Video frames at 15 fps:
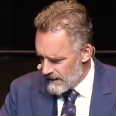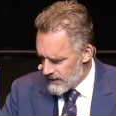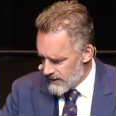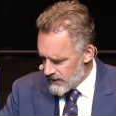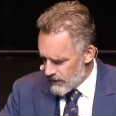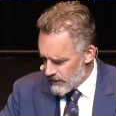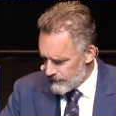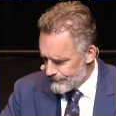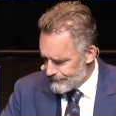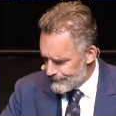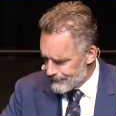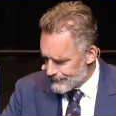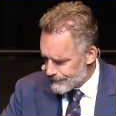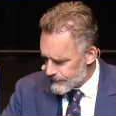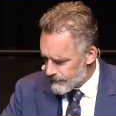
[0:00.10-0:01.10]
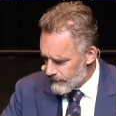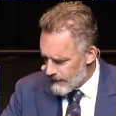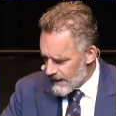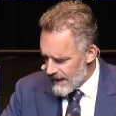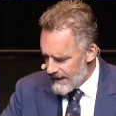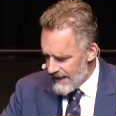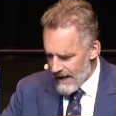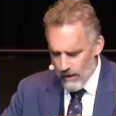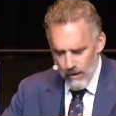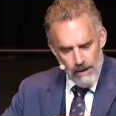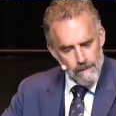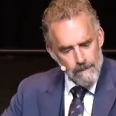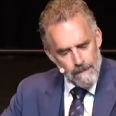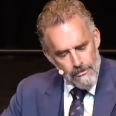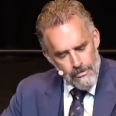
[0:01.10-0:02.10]
So now,
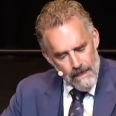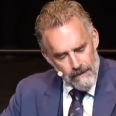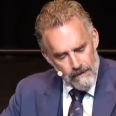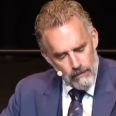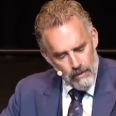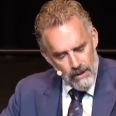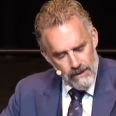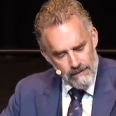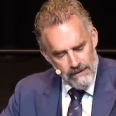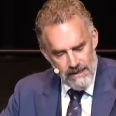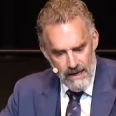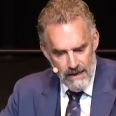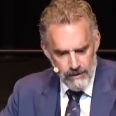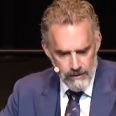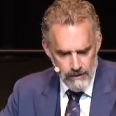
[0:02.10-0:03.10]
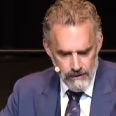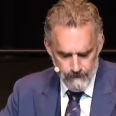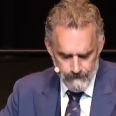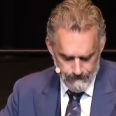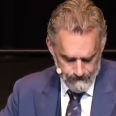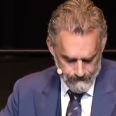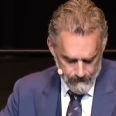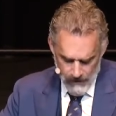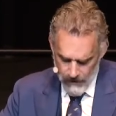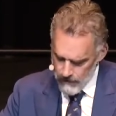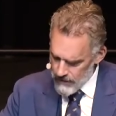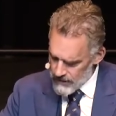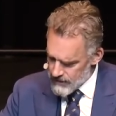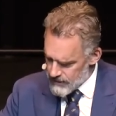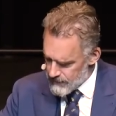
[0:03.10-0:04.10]
one of the other
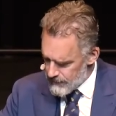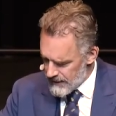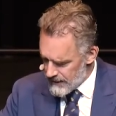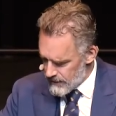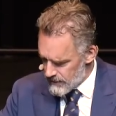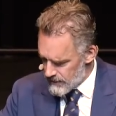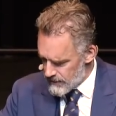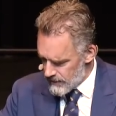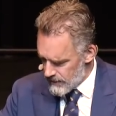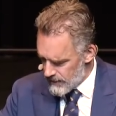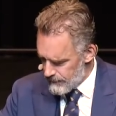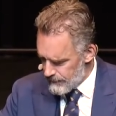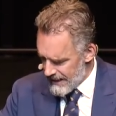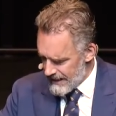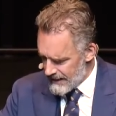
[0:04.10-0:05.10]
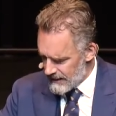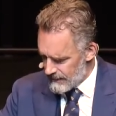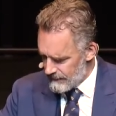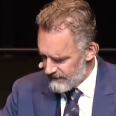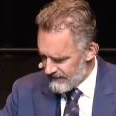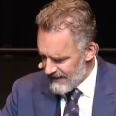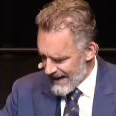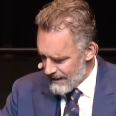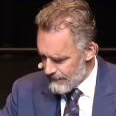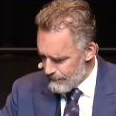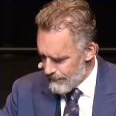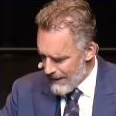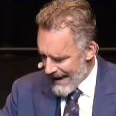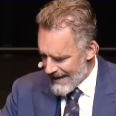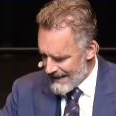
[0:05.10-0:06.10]
speakers on the panel,
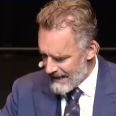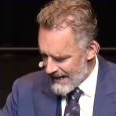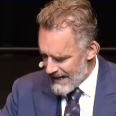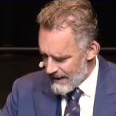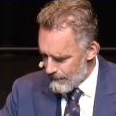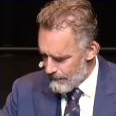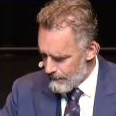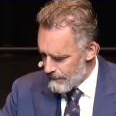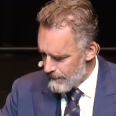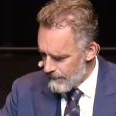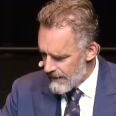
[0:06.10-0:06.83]
Van Badham,